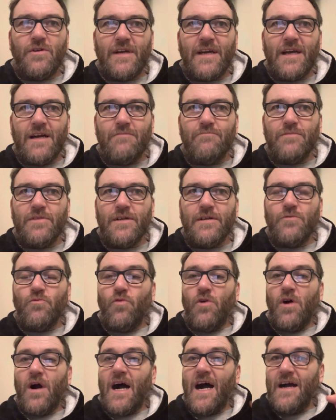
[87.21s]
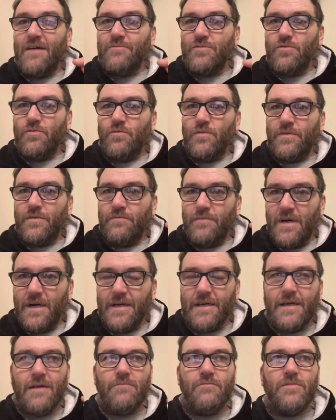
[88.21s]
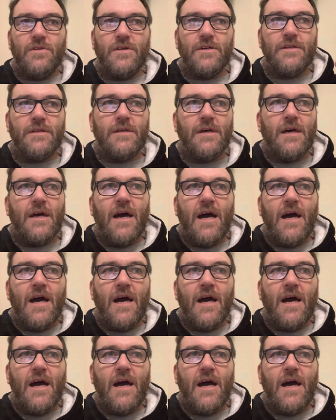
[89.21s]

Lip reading: gambling and what I'm doing with my gambling,